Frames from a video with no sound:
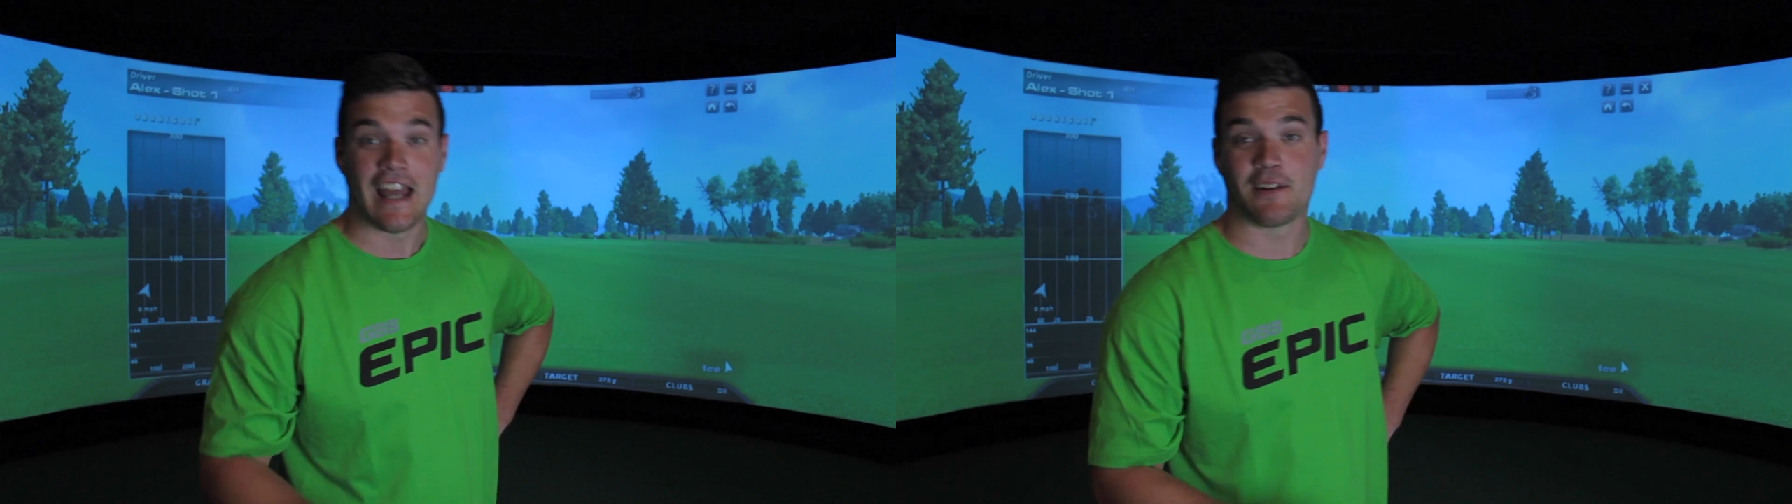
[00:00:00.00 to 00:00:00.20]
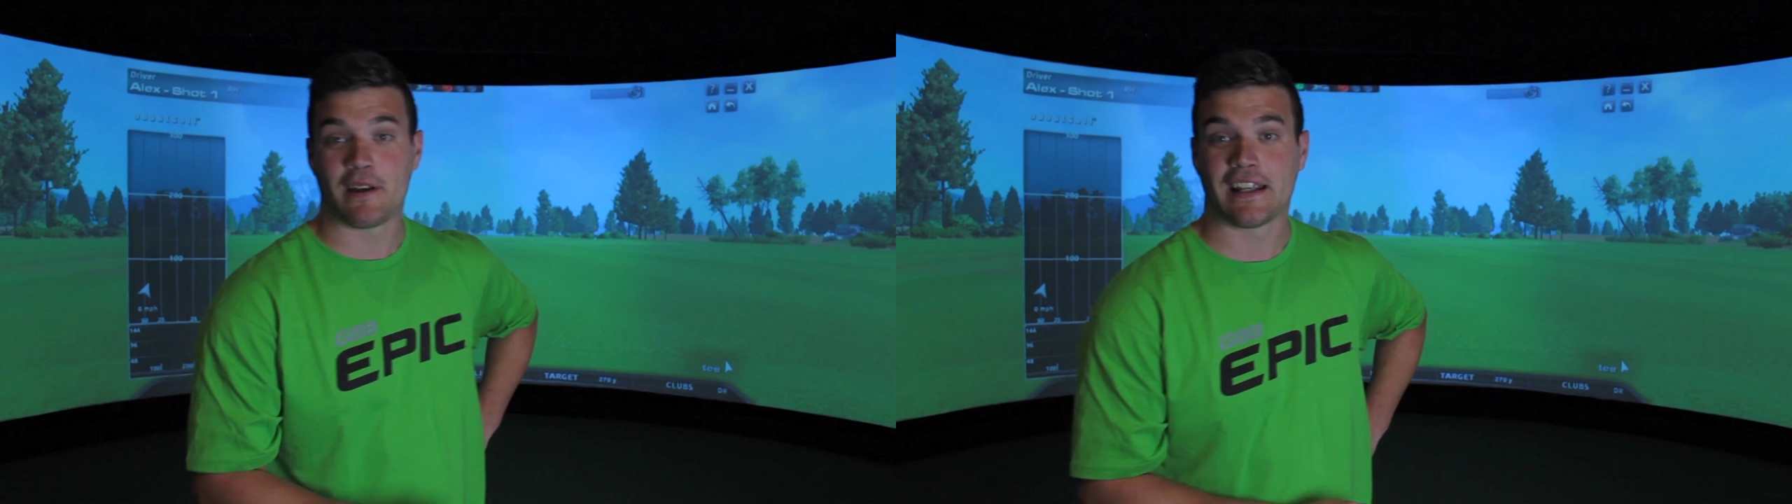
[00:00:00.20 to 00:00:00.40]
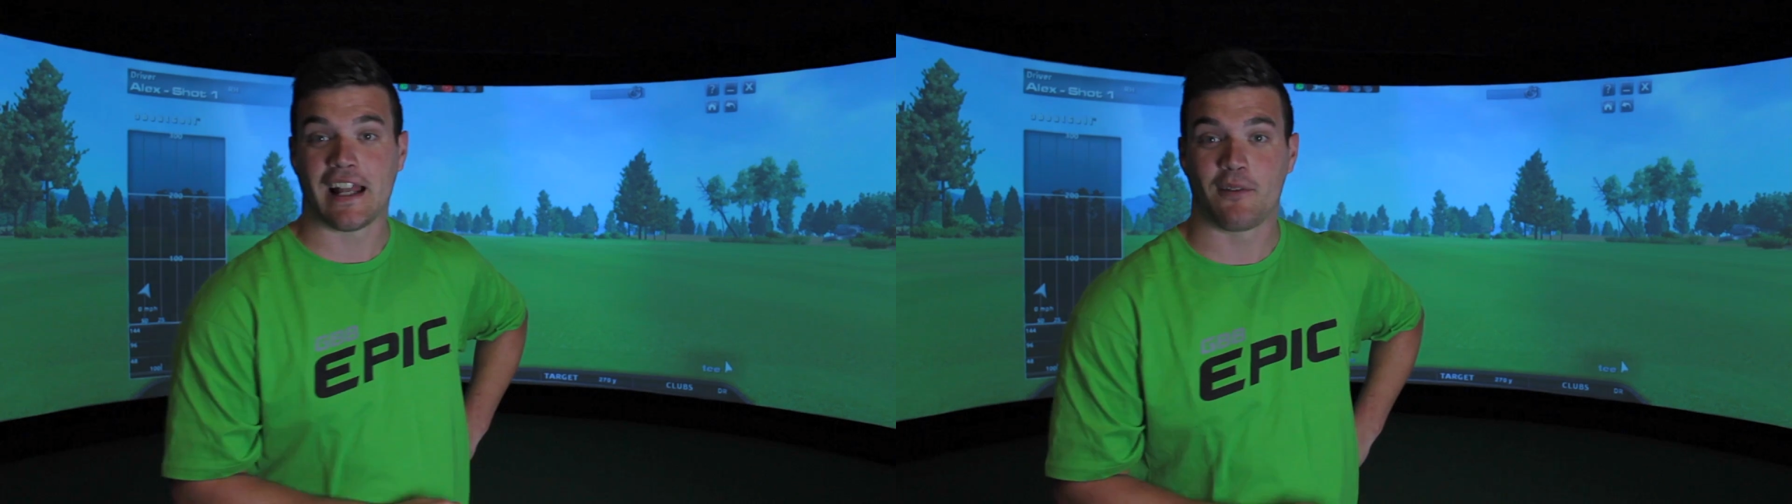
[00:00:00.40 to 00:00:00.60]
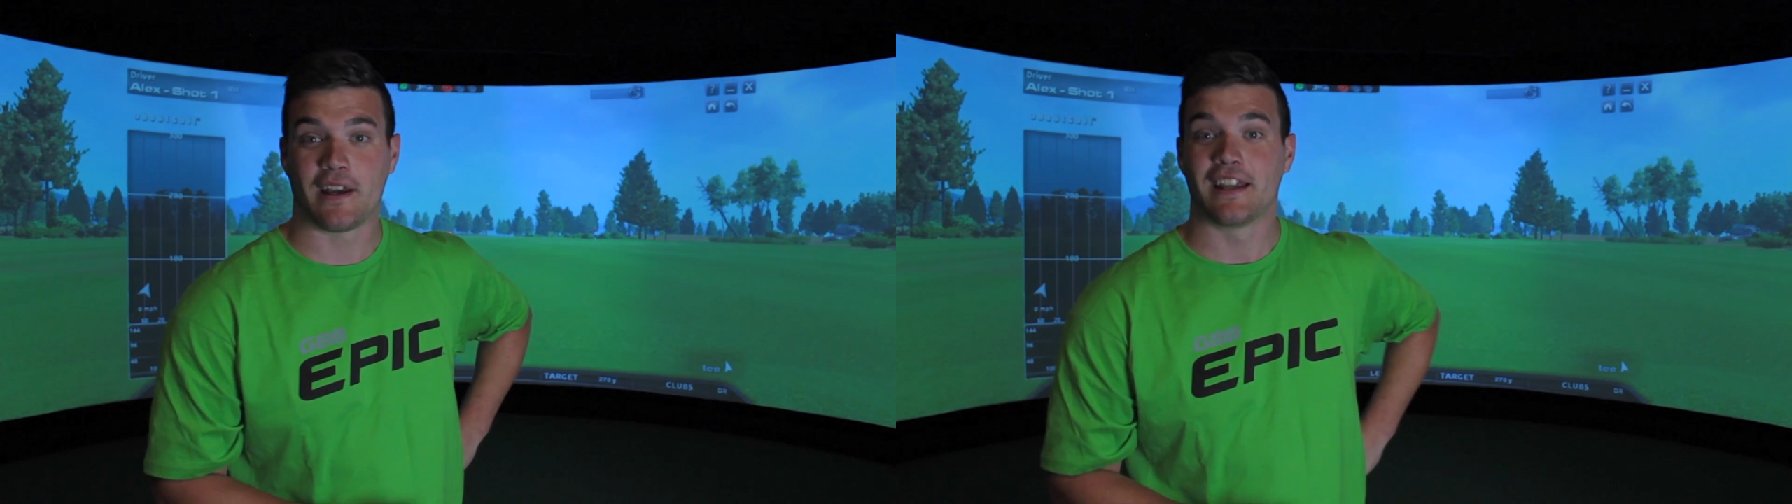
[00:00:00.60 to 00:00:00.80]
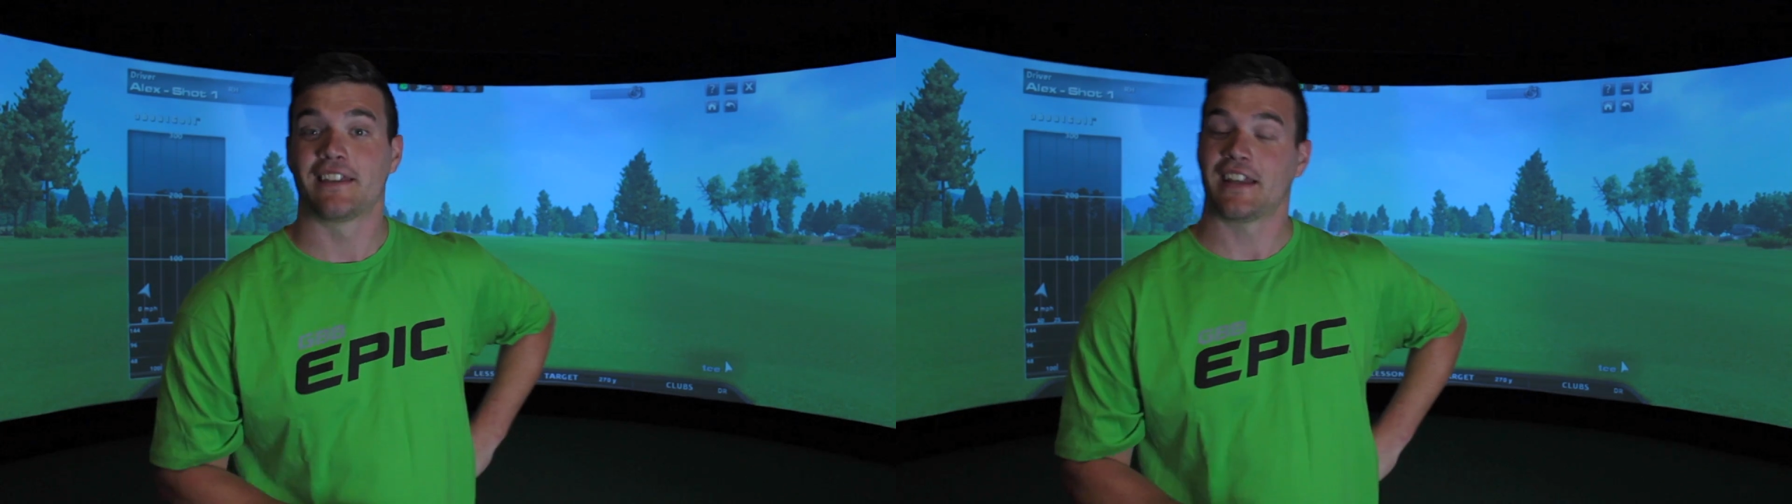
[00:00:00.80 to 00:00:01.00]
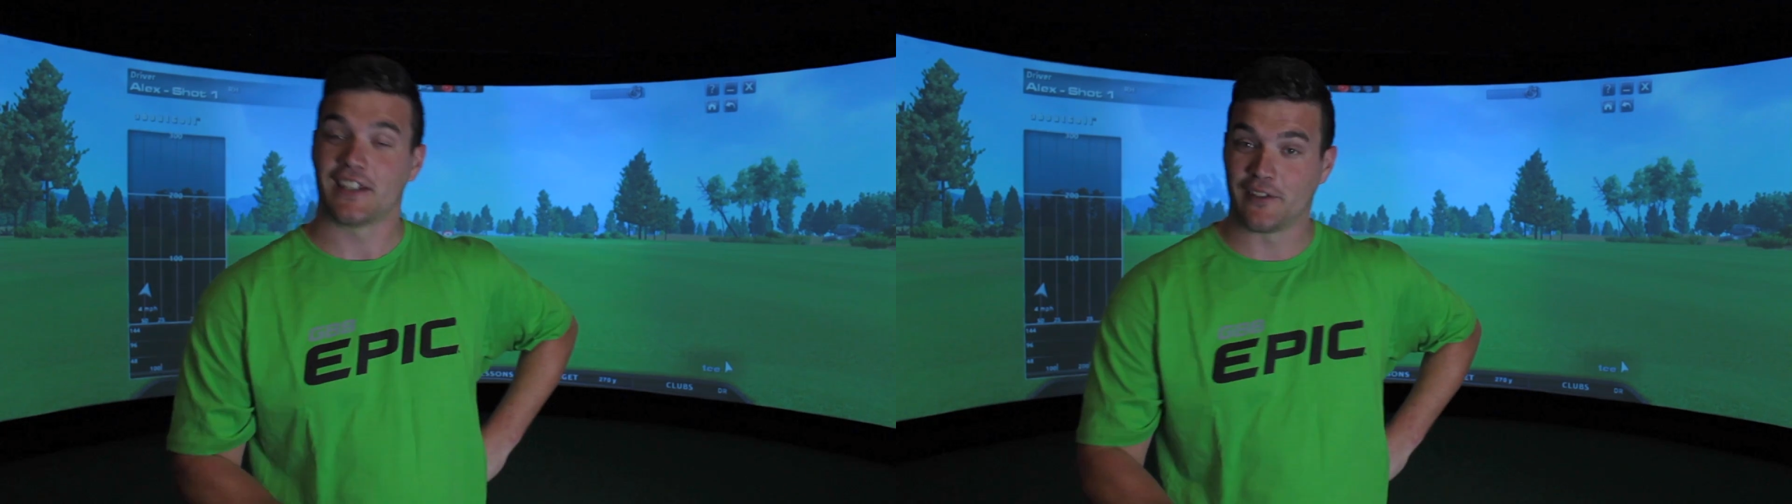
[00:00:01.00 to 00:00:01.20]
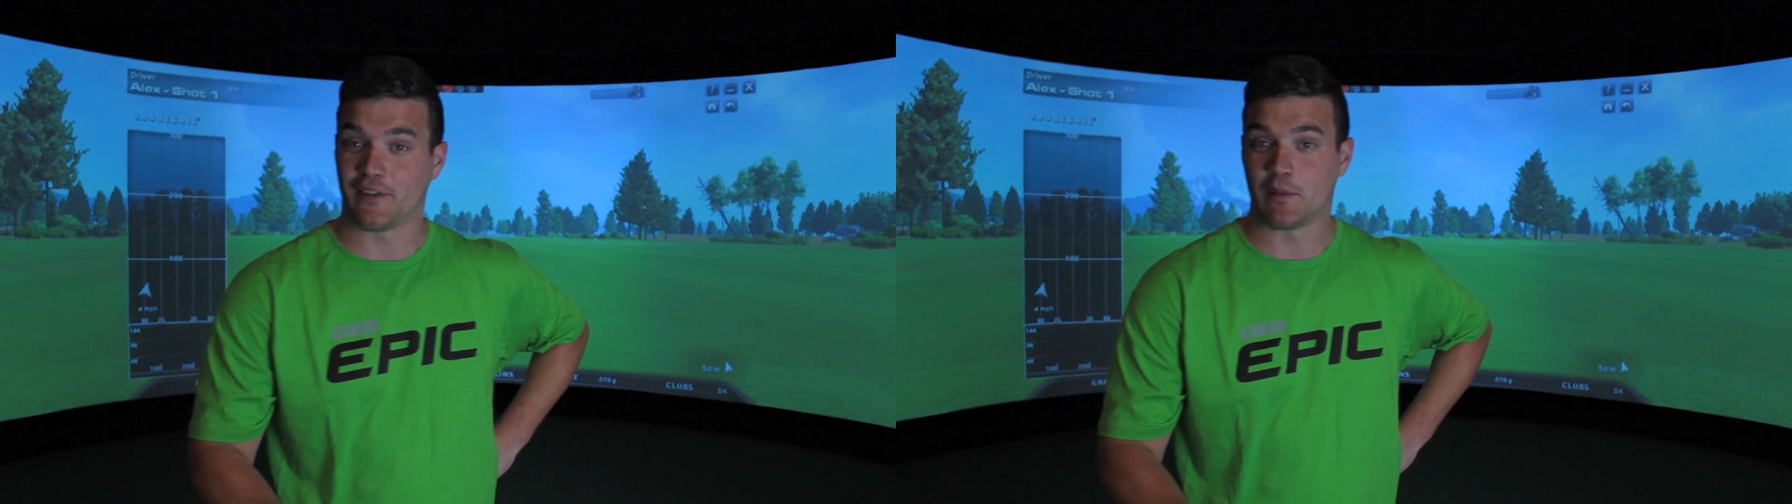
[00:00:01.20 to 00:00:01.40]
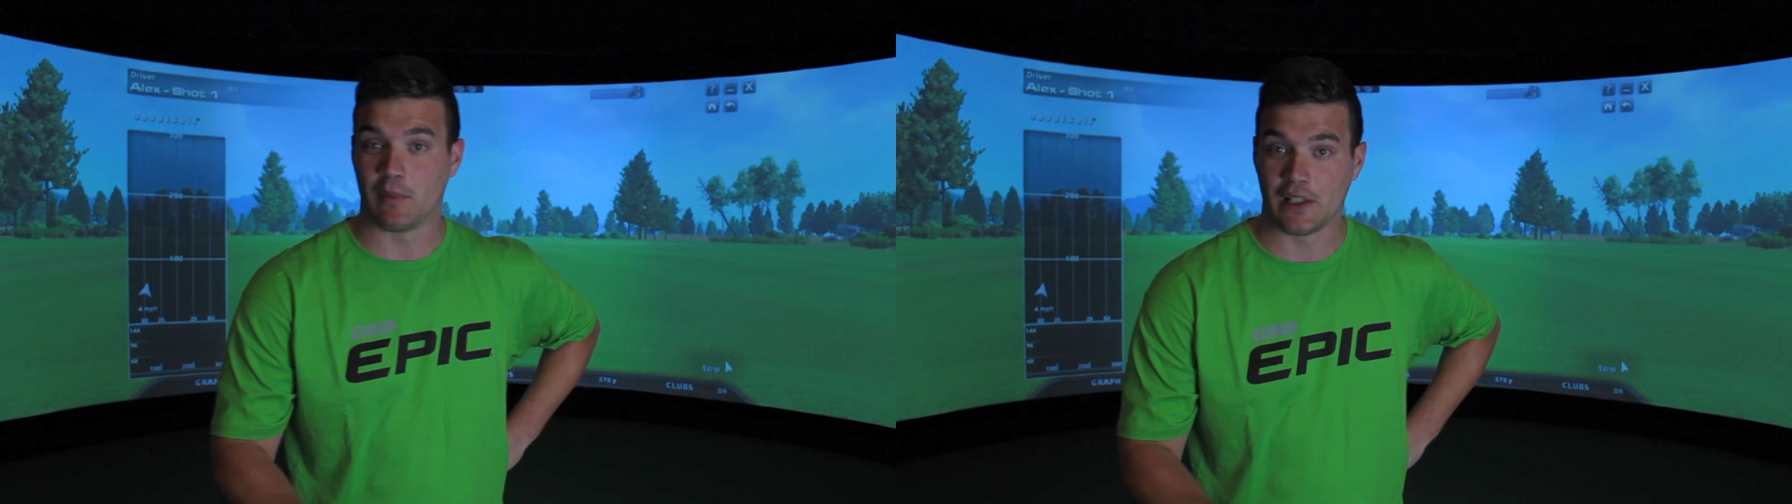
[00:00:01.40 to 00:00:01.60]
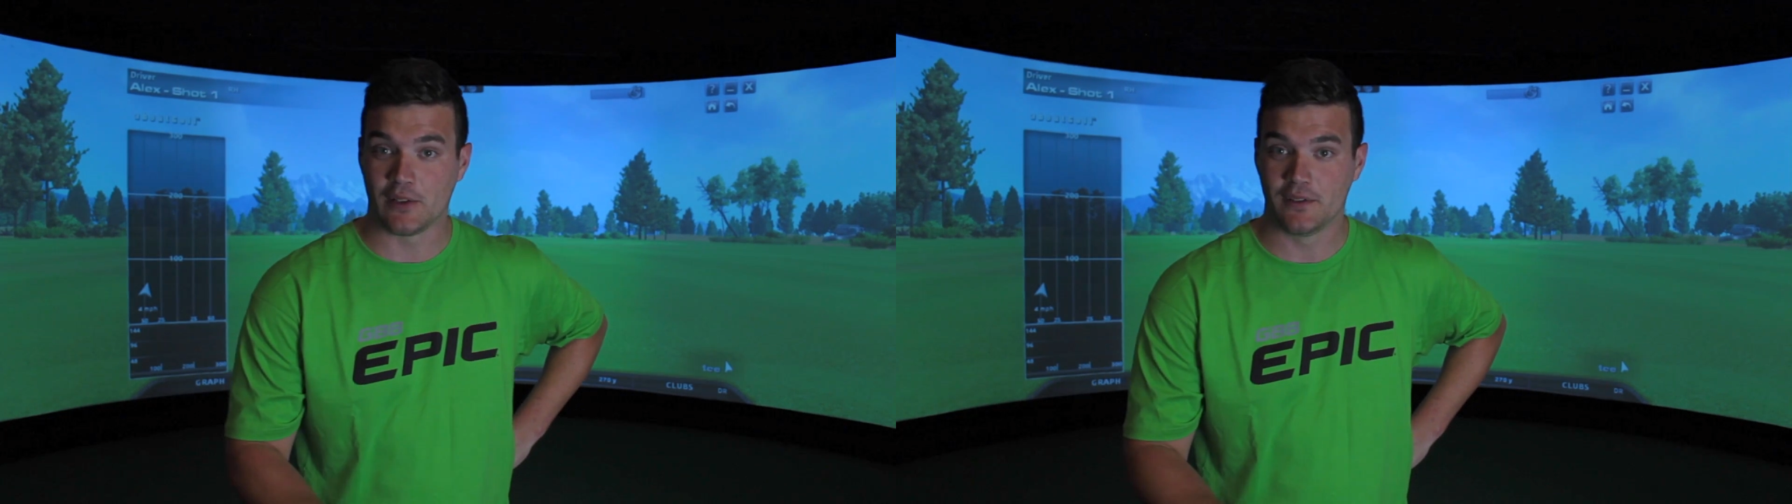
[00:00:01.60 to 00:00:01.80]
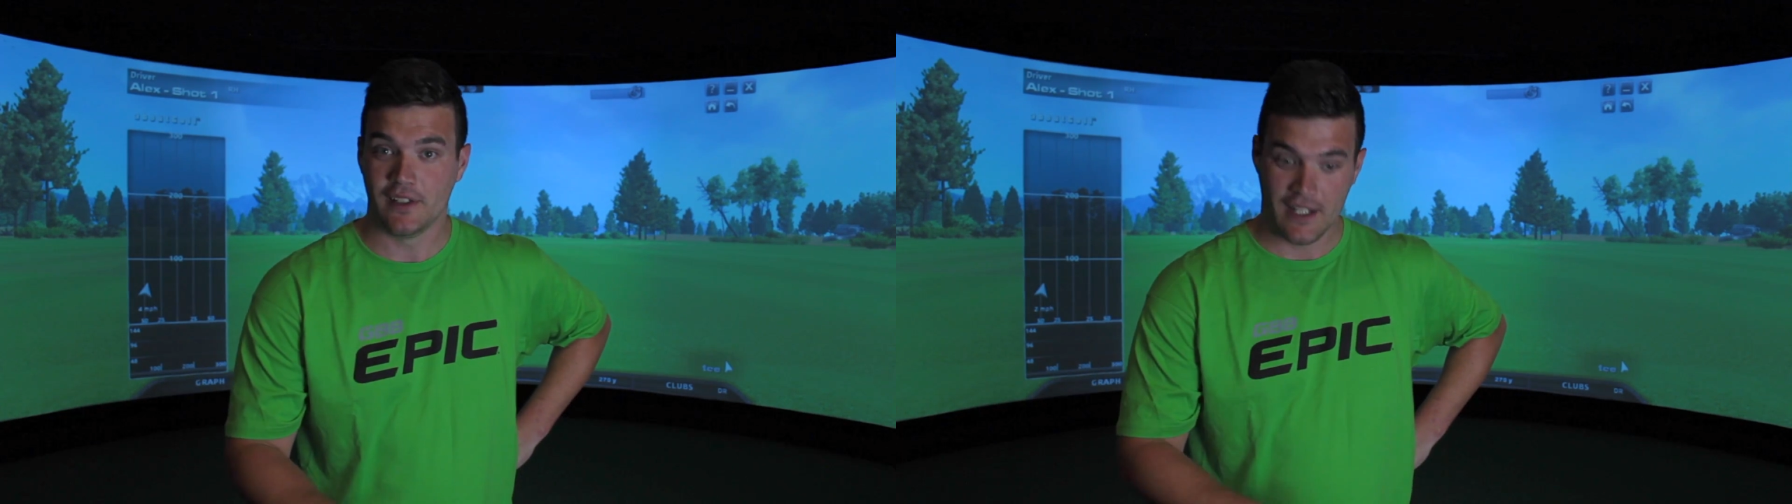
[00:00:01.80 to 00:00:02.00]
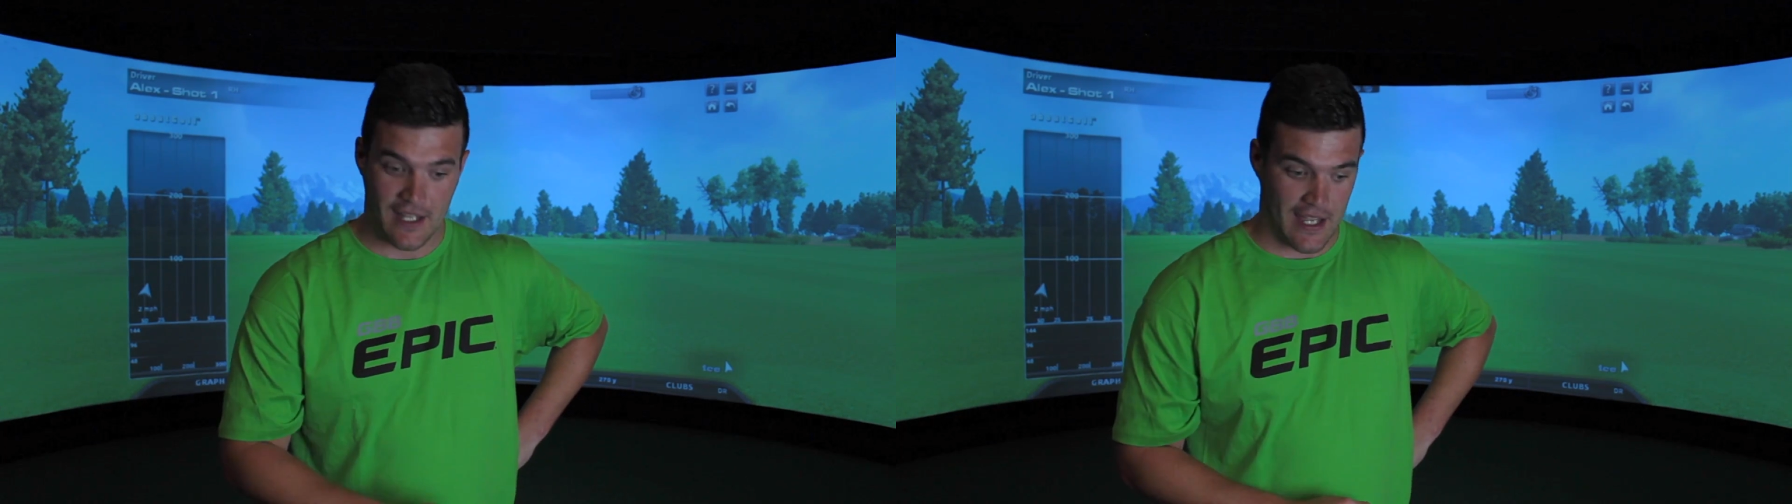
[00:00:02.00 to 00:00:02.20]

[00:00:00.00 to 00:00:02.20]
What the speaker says: Anyway, Callaway, thank you for the balloon.